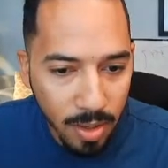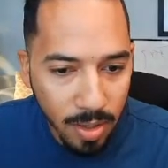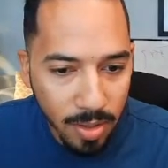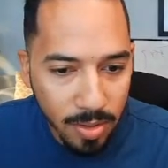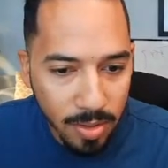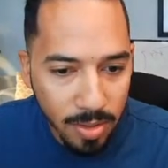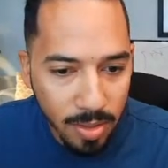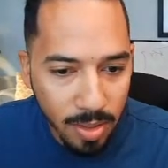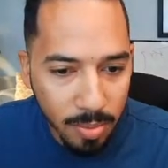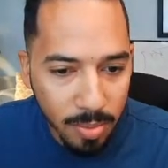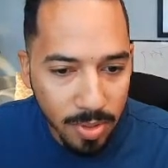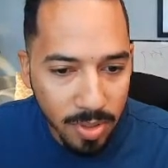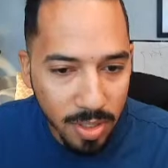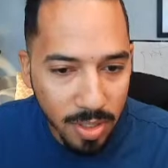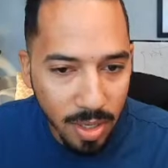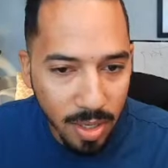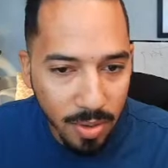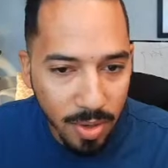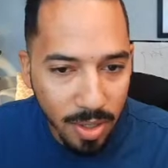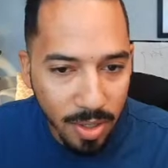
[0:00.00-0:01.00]
so let me
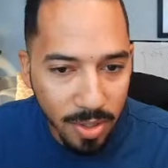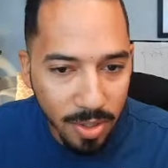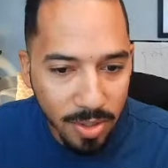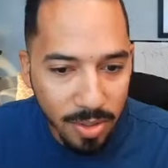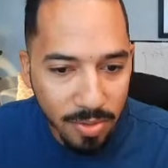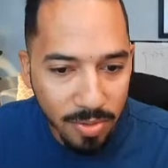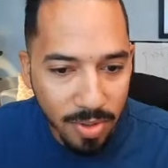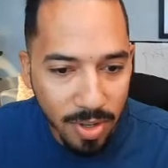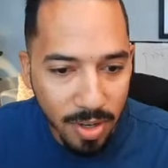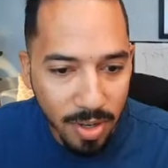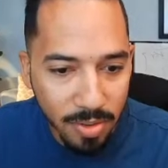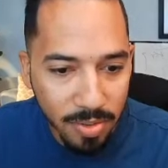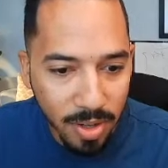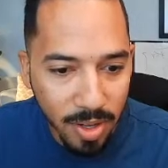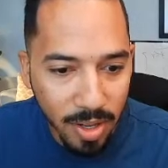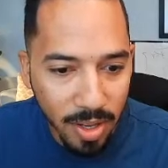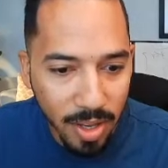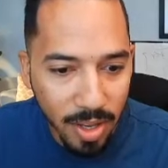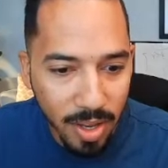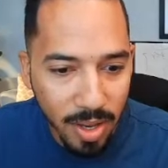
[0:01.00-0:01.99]
see. I don't want to go too far
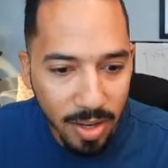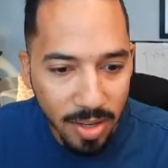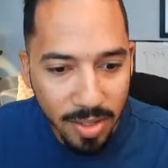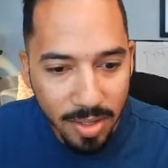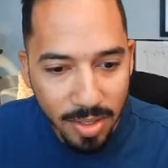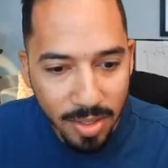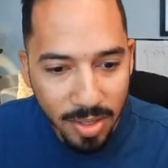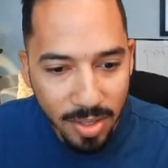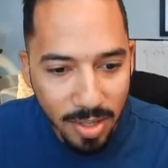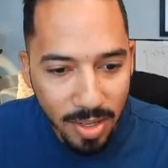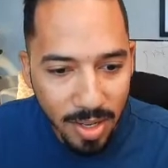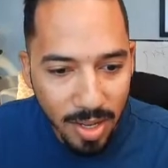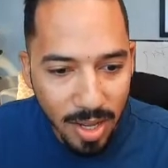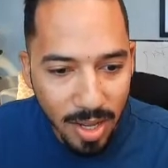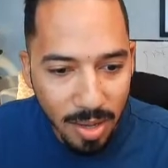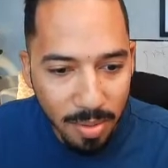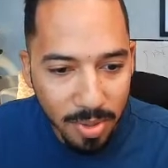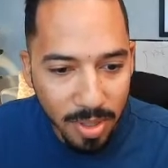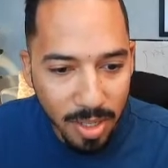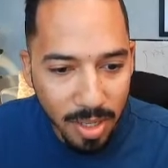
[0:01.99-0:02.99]
ahead.
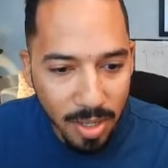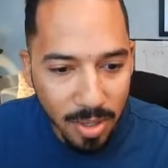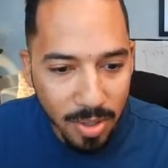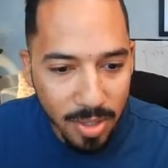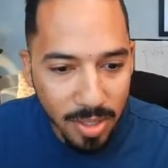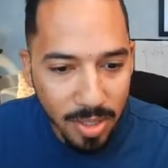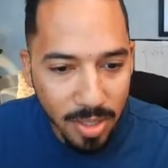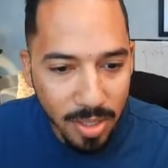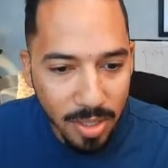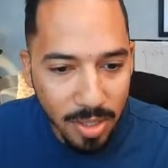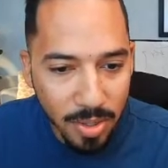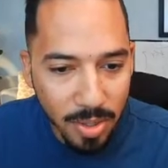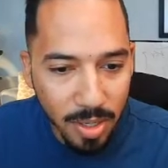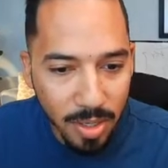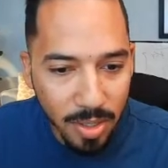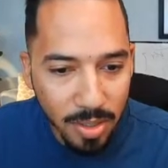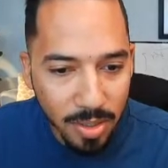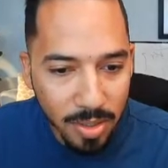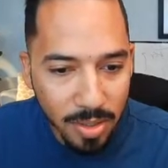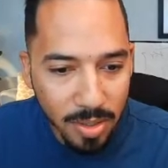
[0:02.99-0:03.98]
I'm going through
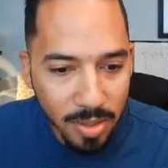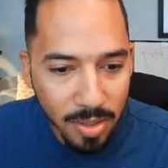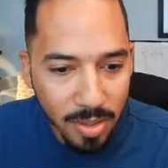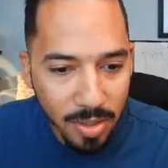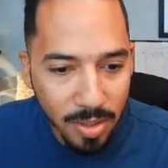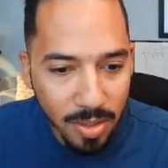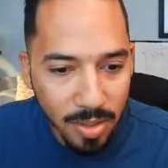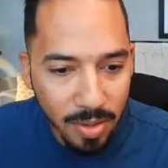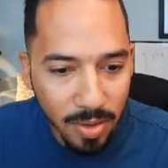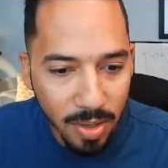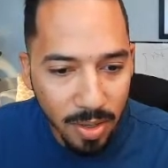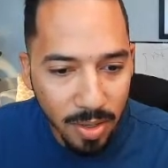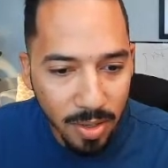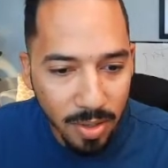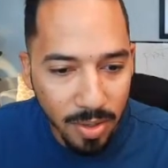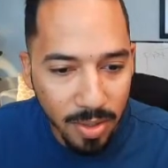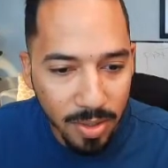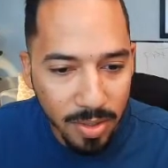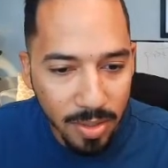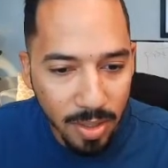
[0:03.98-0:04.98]
it. Ready?
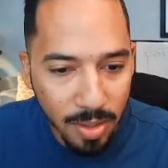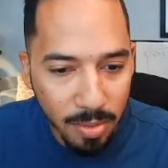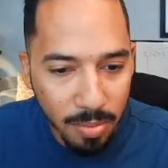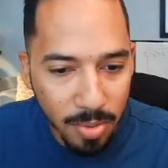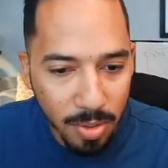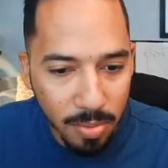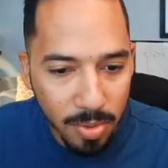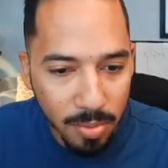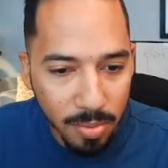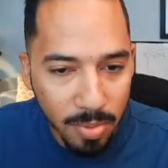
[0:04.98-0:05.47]
It's like boom, boom,